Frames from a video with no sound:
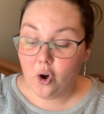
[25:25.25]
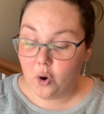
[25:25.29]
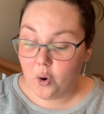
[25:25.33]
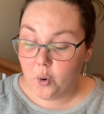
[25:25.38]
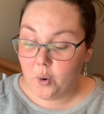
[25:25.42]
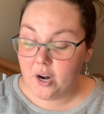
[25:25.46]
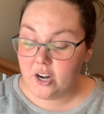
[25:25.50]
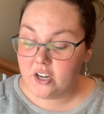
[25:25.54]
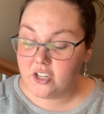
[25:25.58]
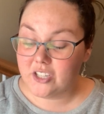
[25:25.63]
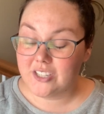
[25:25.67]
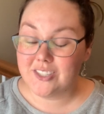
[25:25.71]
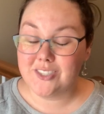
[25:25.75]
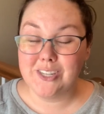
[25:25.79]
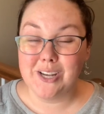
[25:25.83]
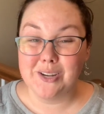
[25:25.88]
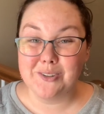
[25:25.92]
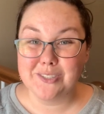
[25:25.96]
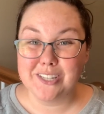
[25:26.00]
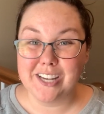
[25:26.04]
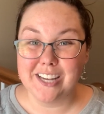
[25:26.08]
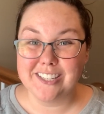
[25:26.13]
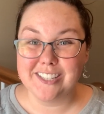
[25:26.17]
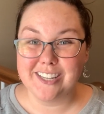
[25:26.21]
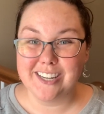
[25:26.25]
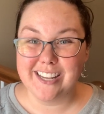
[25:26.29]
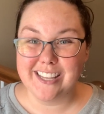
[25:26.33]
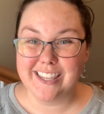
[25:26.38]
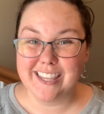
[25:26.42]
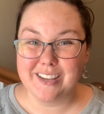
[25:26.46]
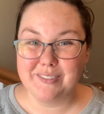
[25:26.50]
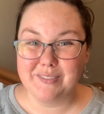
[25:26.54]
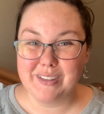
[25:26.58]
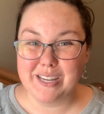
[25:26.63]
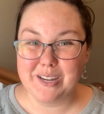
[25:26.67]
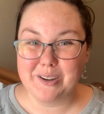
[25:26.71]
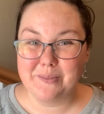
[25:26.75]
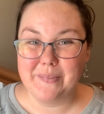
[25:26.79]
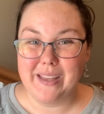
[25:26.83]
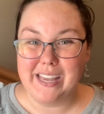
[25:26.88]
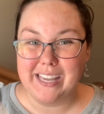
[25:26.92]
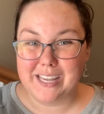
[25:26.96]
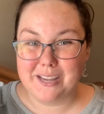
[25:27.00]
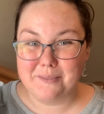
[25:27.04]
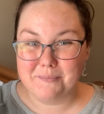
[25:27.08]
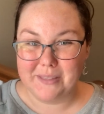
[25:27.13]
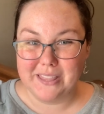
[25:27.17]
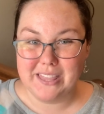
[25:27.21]
Or just don't touch anything but your
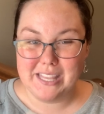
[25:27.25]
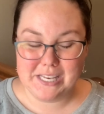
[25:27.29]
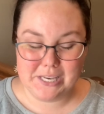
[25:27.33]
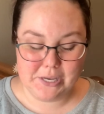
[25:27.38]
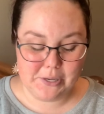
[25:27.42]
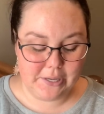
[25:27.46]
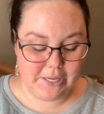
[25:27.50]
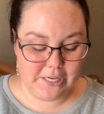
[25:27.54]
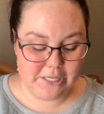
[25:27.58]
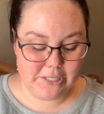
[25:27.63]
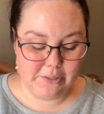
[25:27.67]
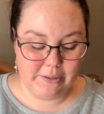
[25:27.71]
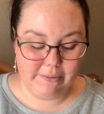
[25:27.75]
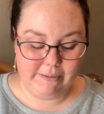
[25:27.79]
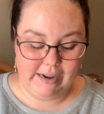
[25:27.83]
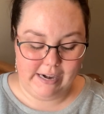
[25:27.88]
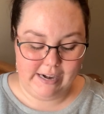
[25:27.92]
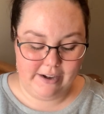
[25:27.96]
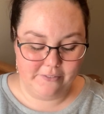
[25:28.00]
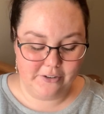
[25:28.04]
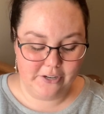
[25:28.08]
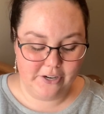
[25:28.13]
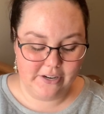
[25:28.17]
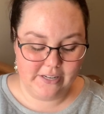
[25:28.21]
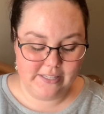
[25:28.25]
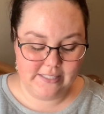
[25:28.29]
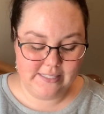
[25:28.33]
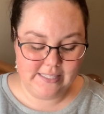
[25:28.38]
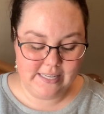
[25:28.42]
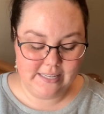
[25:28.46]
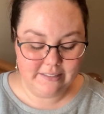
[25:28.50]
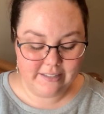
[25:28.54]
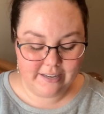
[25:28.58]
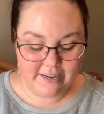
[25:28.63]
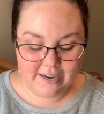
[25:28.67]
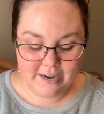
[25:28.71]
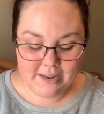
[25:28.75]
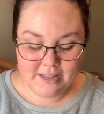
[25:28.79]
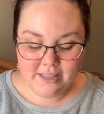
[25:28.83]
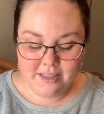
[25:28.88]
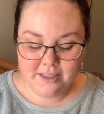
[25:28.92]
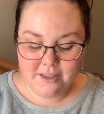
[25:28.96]
makeup and then you can do it right after your concealer.